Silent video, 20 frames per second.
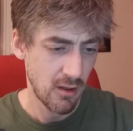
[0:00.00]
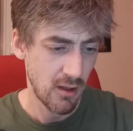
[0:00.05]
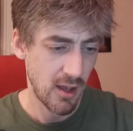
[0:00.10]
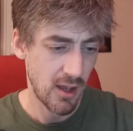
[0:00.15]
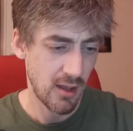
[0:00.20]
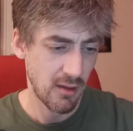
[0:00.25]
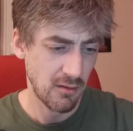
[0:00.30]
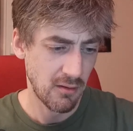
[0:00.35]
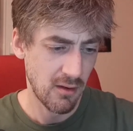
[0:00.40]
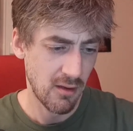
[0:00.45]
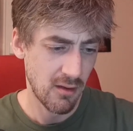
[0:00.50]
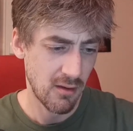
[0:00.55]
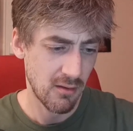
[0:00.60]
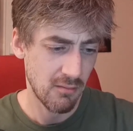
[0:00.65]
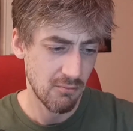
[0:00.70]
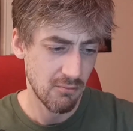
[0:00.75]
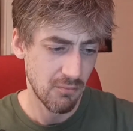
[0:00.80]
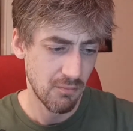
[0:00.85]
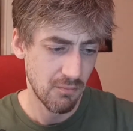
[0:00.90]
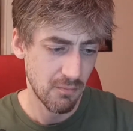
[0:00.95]
And
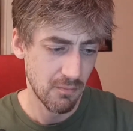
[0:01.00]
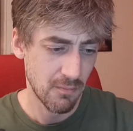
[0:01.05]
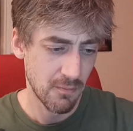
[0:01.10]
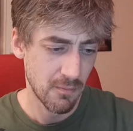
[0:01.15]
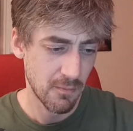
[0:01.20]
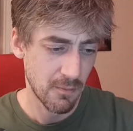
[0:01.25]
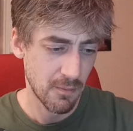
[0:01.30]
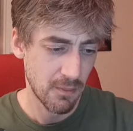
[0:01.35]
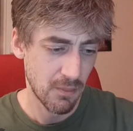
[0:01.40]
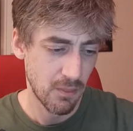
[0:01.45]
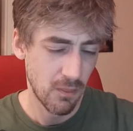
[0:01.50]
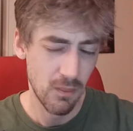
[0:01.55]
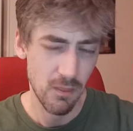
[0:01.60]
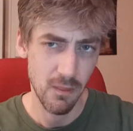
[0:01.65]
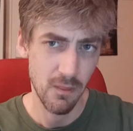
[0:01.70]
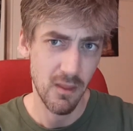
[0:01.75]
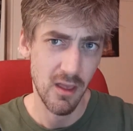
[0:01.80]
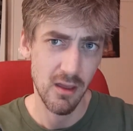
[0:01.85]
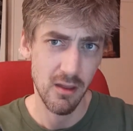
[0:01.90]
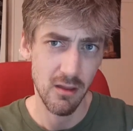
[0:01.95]
the
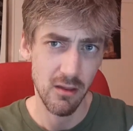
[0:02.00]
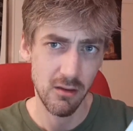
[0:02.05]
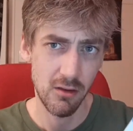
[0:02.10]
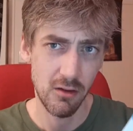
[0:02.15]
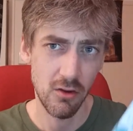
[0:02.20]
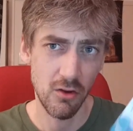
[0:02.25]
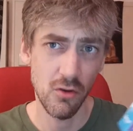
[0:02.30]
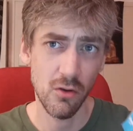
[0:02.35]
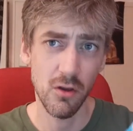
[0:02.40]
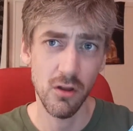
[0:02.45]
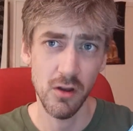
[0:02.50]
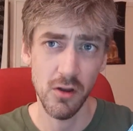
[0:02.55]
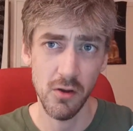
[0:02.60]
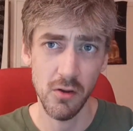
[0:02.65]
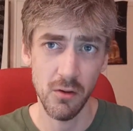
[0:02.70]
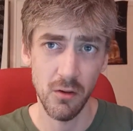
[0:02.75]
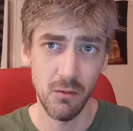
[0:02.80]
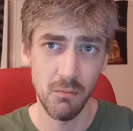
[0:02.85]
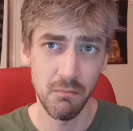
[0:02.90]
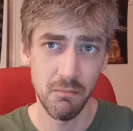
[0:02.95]

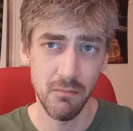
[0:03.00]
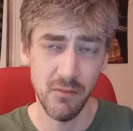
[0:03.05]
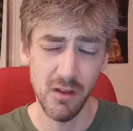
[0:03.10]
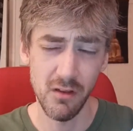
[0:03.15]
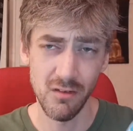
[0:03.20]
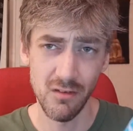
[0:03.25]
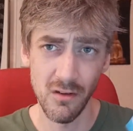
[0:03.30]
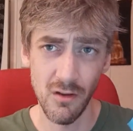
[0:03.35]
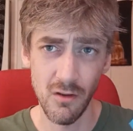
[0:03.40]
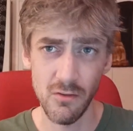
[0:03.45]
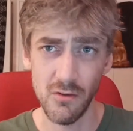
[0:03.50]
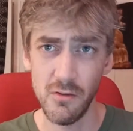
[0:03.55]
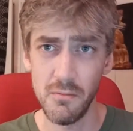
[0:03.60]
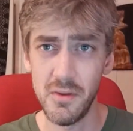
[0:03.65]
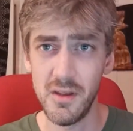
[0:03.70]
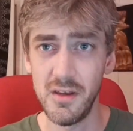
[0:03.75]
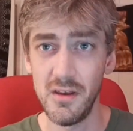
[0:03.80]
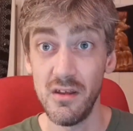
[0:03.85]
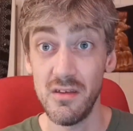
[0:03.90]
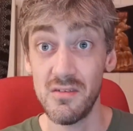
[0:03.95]
eugenol is not to
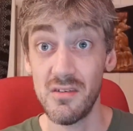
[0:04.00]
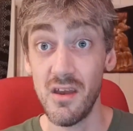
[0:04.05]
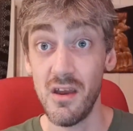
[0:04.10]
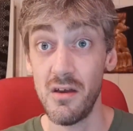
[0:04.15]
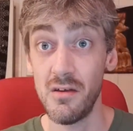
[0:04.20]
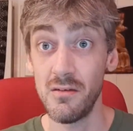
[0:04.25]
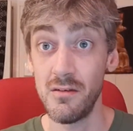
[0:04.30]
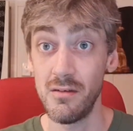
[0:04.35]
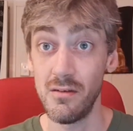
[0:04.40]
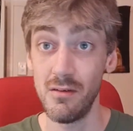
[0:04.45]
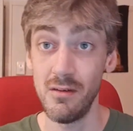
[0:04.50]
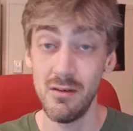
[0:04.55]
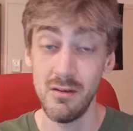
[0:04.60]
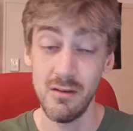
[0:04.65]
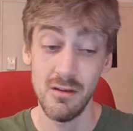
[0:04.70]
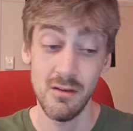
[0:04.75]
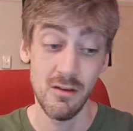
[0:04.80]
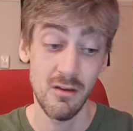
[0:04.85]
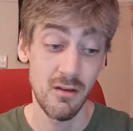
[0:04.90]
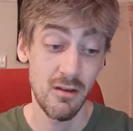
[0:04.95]
be discounted.
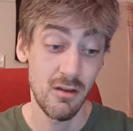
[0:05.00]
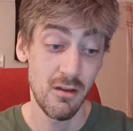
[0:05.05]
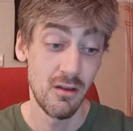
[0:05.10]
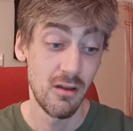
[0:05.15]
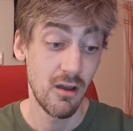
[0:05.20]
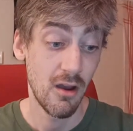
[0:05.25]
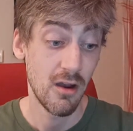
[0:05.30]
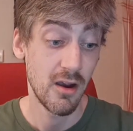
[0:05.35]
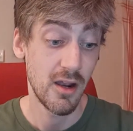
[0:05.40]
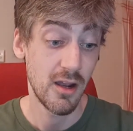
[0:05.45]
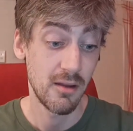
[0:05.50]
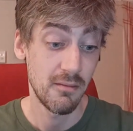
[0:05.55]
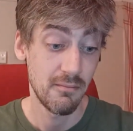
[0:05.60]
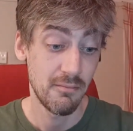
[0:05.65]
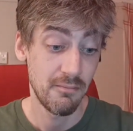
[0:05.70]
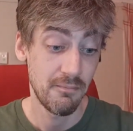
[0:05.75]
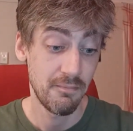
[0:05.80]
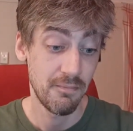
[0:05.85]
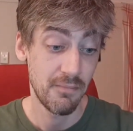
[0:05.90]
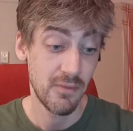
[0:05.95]
All right,
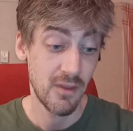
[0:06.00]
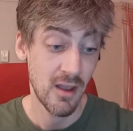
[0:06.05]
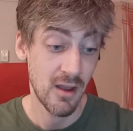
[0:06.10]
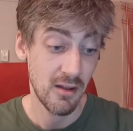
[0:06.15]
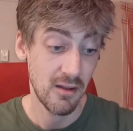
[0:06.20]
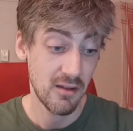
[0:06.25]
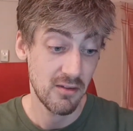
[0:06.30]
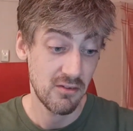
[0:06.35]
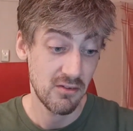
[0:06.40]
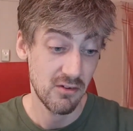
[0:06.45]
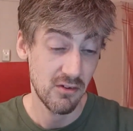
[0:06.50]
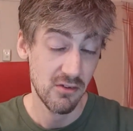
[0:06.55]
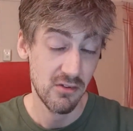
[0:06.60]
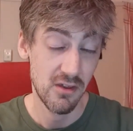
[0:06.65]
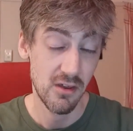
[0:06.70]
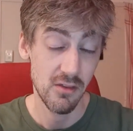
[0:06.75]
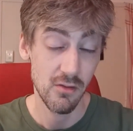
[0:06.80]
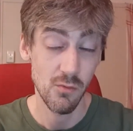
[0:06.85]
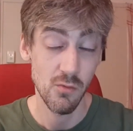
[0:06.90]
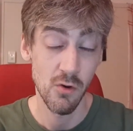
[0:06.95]
now let's just
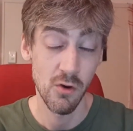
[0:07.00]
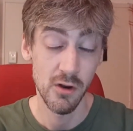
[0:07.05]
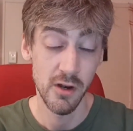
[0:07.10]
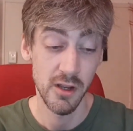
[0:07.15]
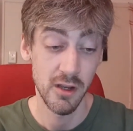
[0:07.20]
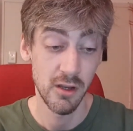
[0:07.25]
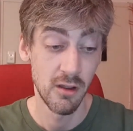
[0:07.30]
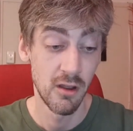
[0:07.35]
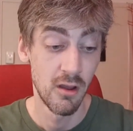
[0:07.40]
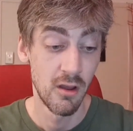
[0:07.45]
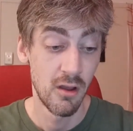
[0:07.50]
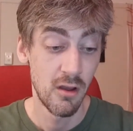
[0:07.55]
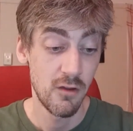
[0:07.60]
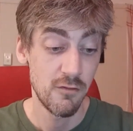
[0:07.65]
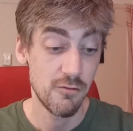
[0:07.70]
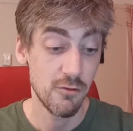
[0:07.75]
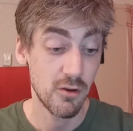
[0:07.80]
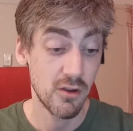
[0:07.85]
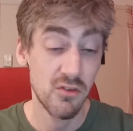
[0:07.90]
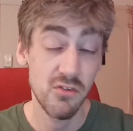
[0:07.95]
hear the warning.
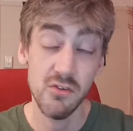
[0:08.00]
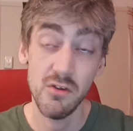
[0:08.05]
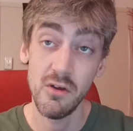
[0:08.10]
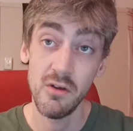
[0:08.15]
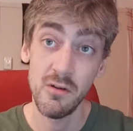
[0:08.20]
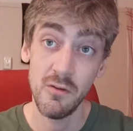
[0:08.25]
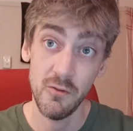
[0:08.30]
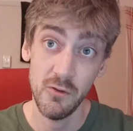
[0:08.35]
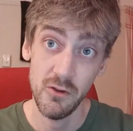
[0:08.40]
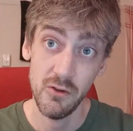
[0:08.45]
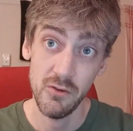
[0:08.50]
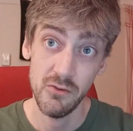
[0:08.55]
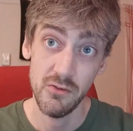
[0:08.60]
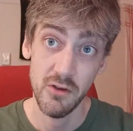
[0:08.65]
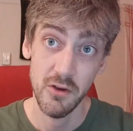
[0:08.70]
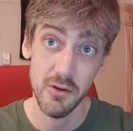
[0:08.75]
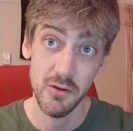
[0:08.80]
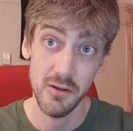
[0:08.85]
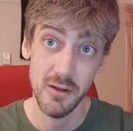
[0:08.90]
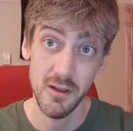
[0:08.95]
For external use
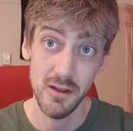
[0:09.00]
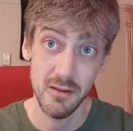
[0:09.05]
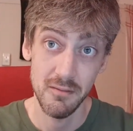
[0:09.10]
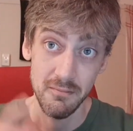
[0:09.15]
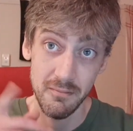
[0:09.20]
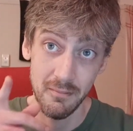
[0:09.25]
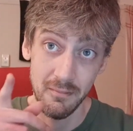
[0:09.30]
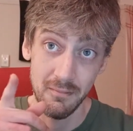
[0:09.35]
only.